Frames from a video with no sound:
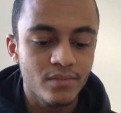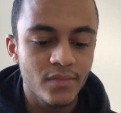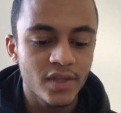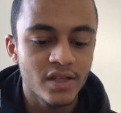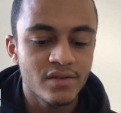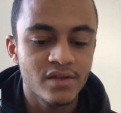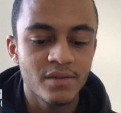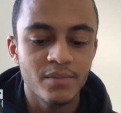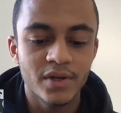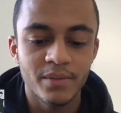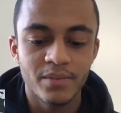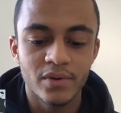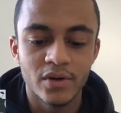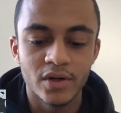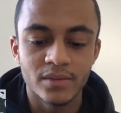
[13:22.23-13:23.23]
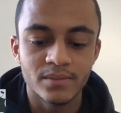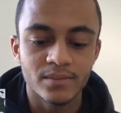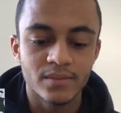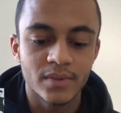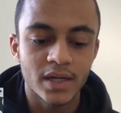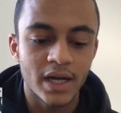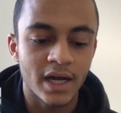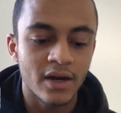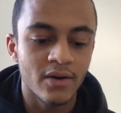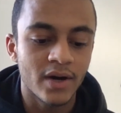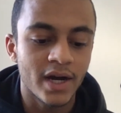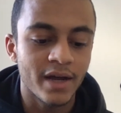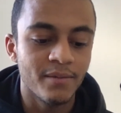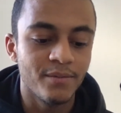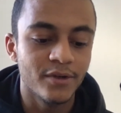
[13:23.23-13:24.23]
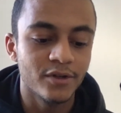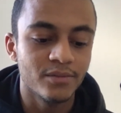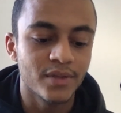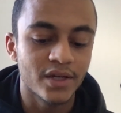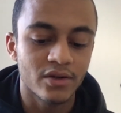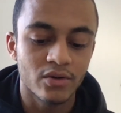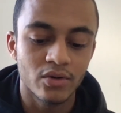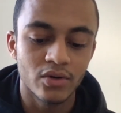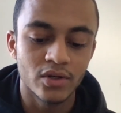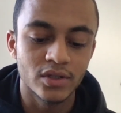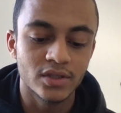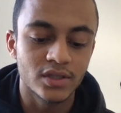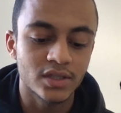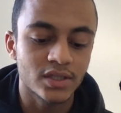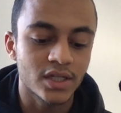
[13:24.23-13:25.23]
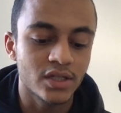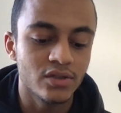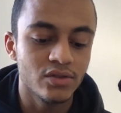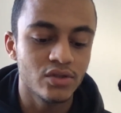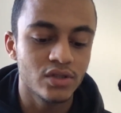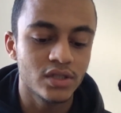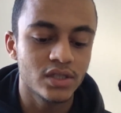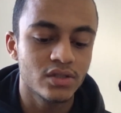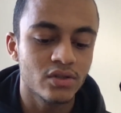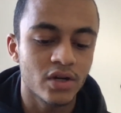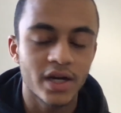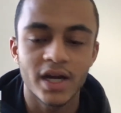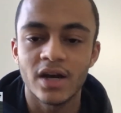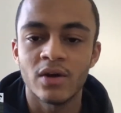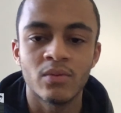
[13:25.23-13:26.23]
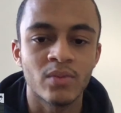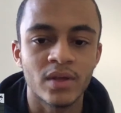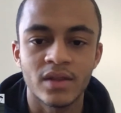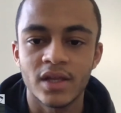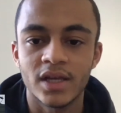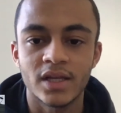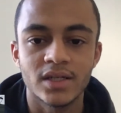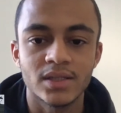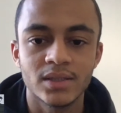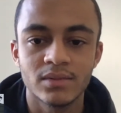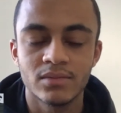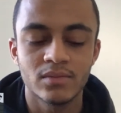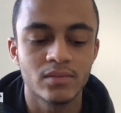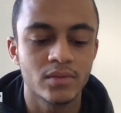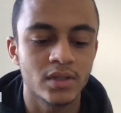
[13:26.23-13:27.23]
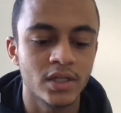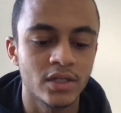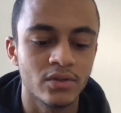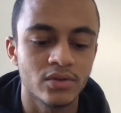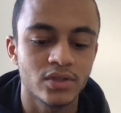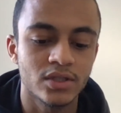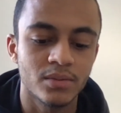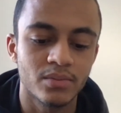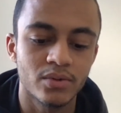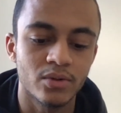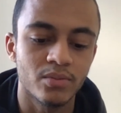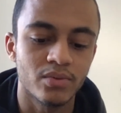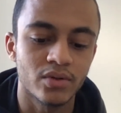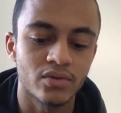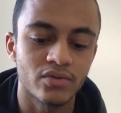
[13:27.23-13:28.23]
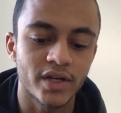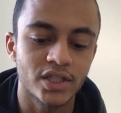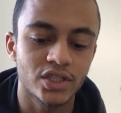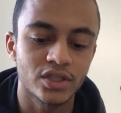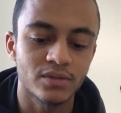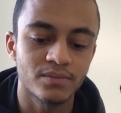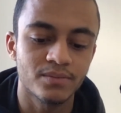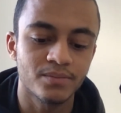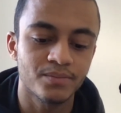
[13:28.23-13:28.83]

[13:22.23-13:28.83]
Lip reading: Simply put, how I build my chords is I usually start out with a little simple progression.